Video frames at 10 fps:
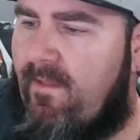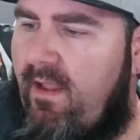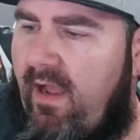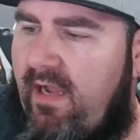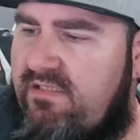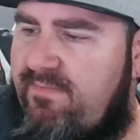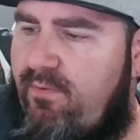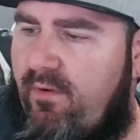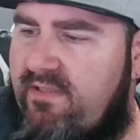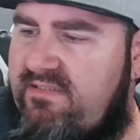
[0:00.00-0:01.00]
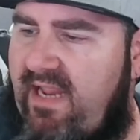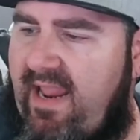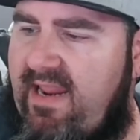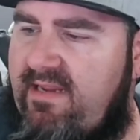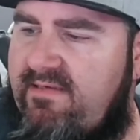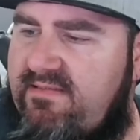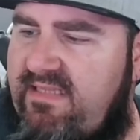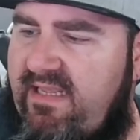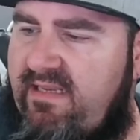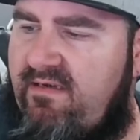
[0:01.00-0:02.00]
Uh, supports 8,
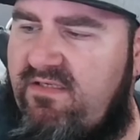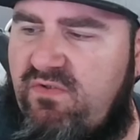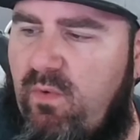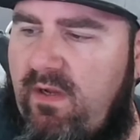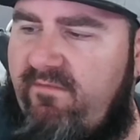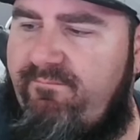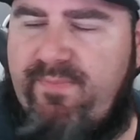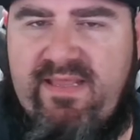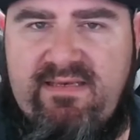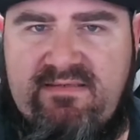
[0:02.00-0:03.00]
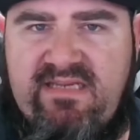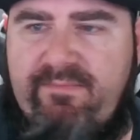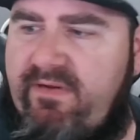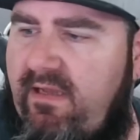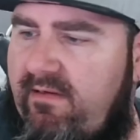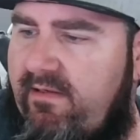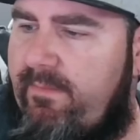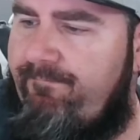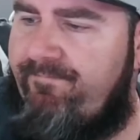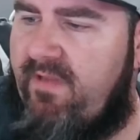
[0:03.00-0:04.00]
10, 12 bit deep
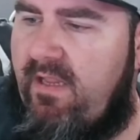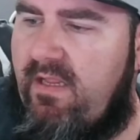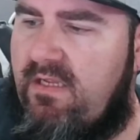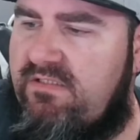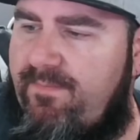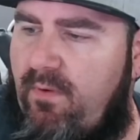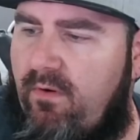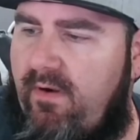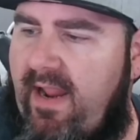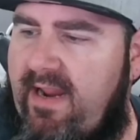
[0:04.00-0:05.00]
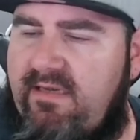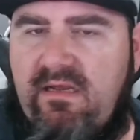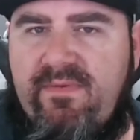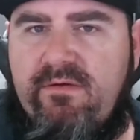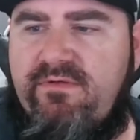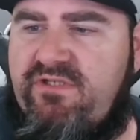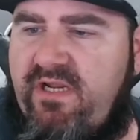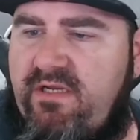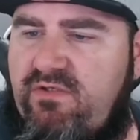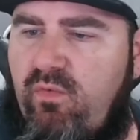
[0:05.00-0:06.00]
color. Support
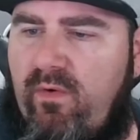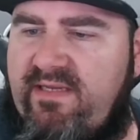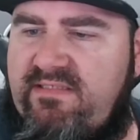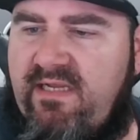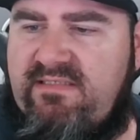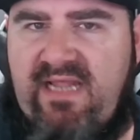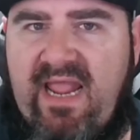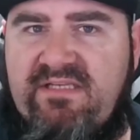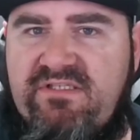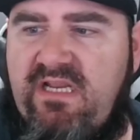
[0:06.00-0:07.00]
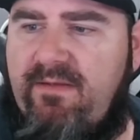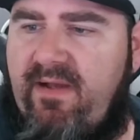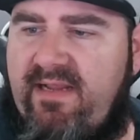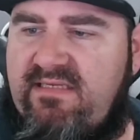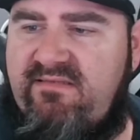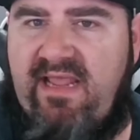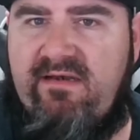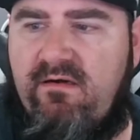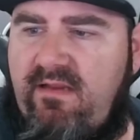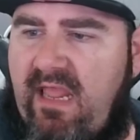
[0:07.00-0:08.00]
AWG 26 HDMI
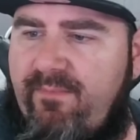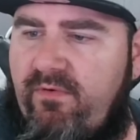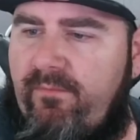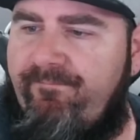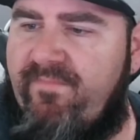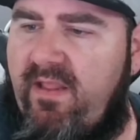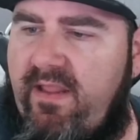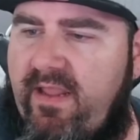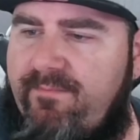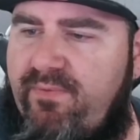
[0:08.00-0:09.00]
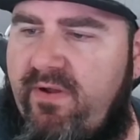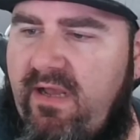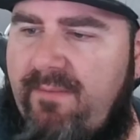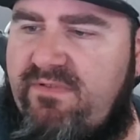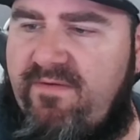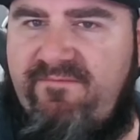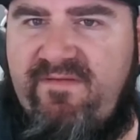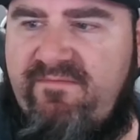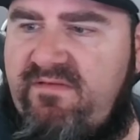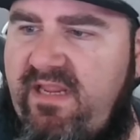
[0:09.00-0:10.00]
standard cable input up to
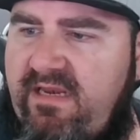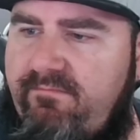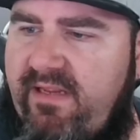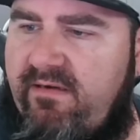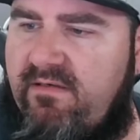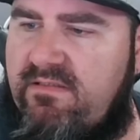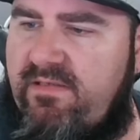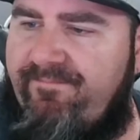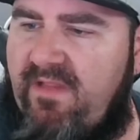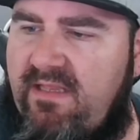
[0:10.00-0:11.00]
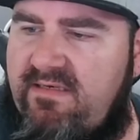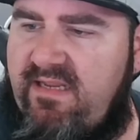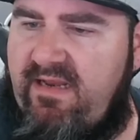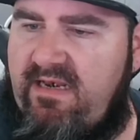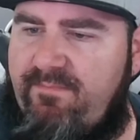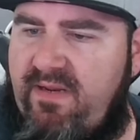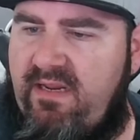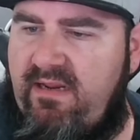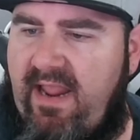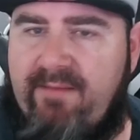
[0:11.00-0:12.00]
15 meters,
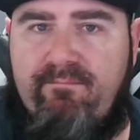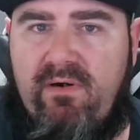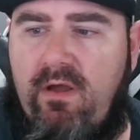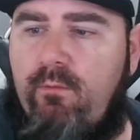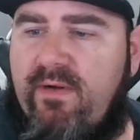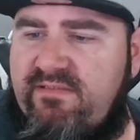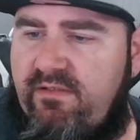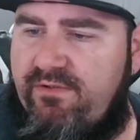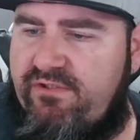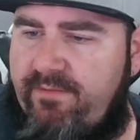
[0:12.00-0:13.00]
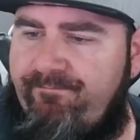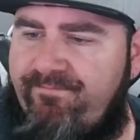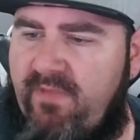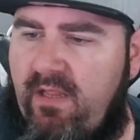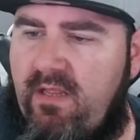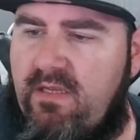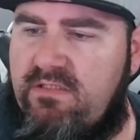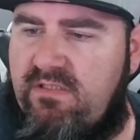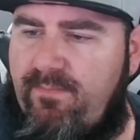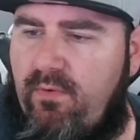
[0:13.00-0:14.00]
1080p and below resolution,
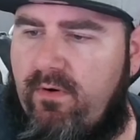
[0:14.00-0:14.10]
support